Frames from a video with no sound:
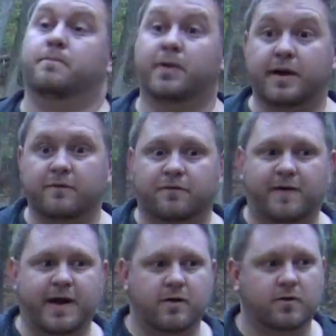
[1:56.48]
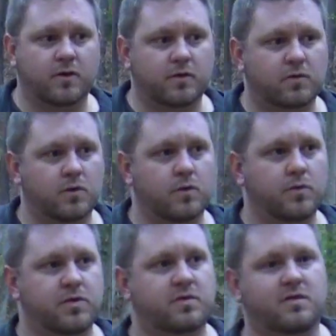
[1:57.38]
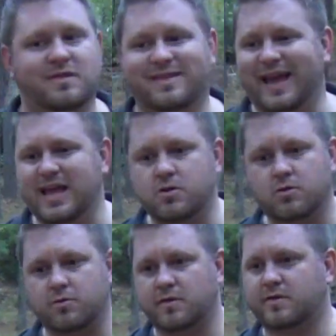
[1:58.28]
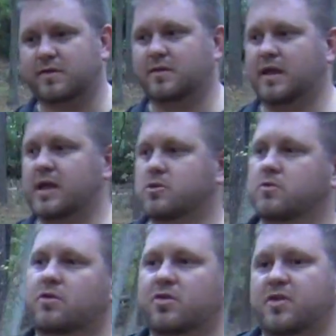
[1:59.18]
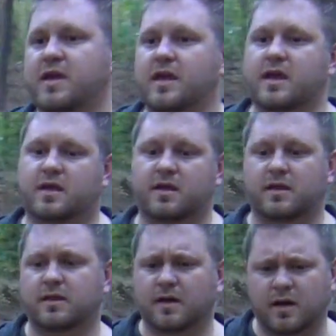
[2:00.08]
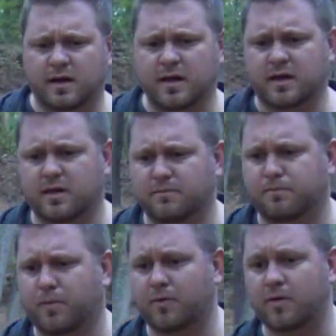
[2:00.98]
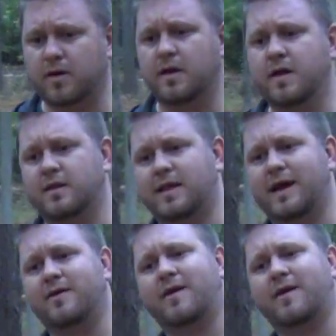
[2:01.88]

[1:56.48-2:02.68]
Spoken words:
But fire is also this dangerous thing. It can burn down